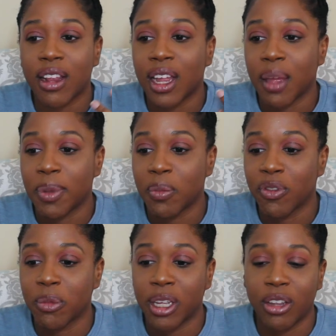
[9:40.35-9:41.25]
and it kept them
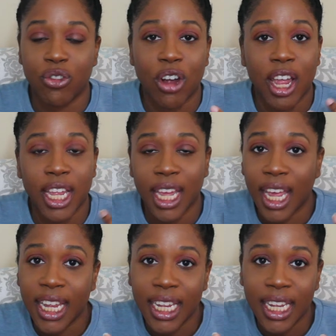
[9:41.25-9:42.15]
from looking dry and
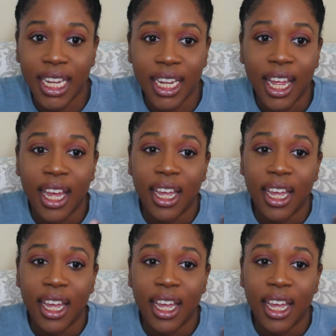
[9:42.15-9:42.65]
cakey.